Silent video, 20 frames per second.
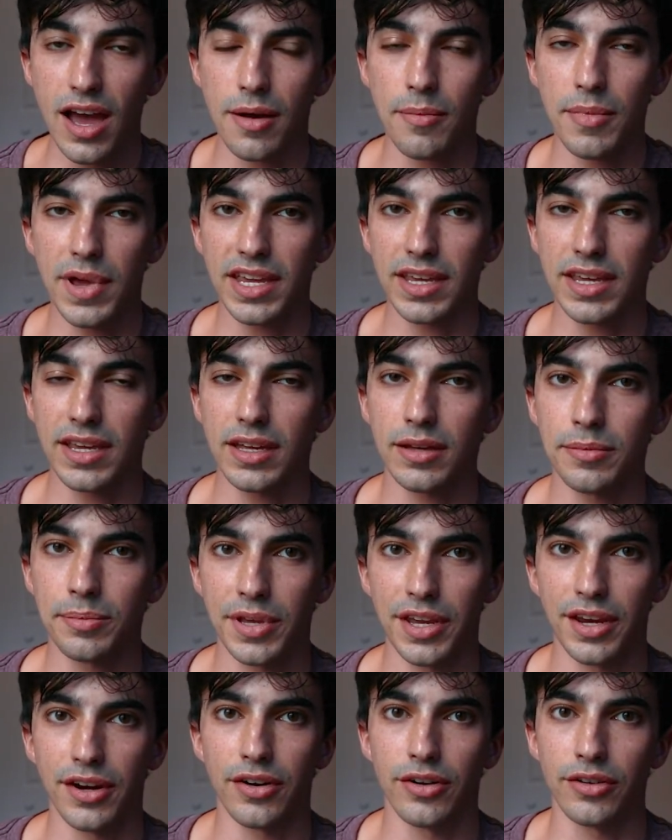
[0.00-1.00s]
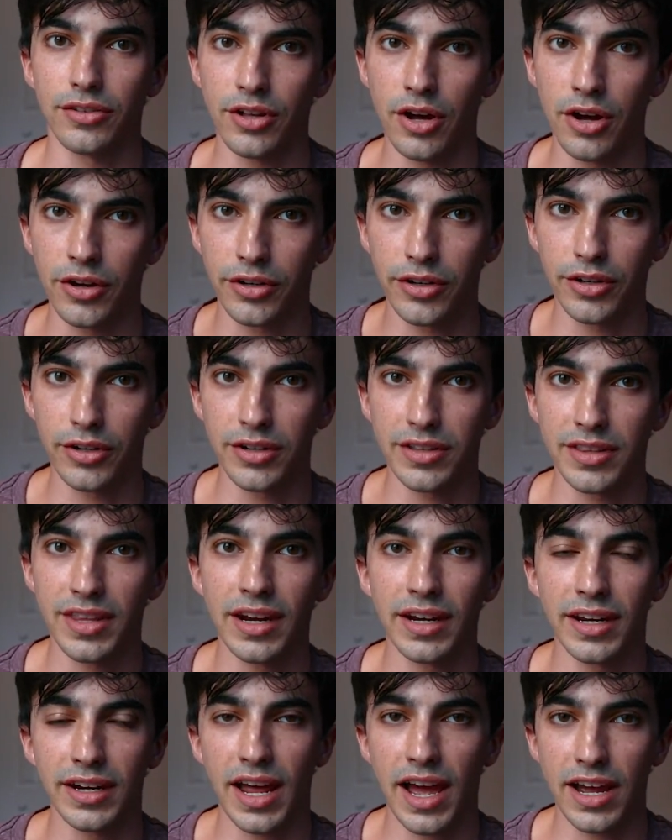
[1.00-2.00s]
making it appear longer
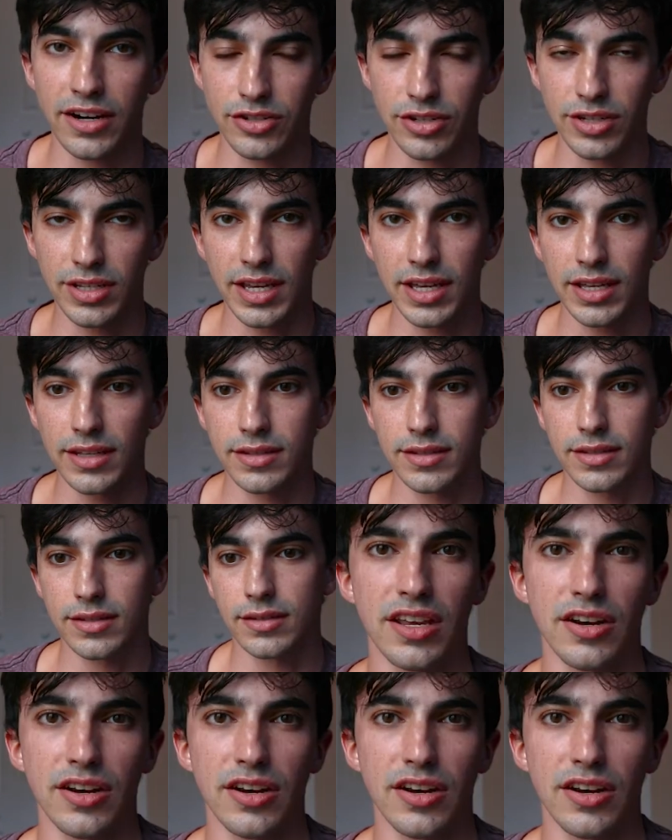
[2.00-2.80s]
than it actually is.